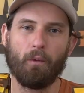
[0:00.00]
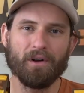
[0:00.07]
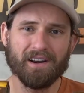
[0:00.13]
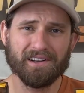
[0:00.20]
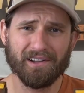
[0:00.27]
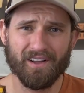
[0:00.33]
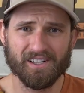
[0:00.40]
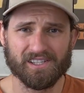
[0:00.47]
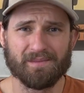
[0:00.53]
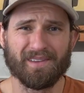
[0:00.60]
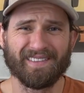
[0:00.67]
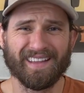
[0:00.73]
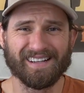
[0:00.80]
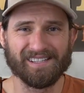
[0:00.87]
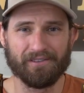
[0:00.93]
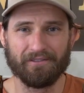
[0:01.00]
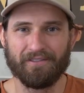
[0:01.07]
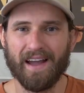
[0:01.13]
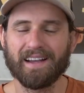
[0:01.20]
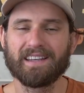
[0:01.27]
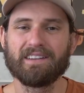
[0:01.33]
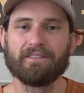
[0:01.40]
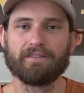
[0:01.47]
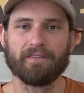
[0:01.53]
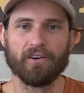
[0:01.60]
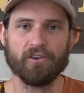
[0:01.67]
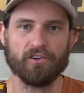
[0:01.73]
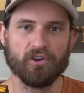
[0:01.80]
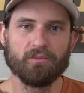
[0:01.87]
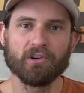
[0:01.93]
wanted to launch something that is effective
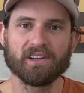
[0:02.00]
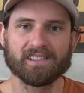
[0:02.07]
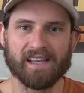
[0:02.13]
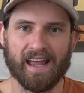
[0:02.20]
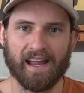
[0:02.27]
for numerous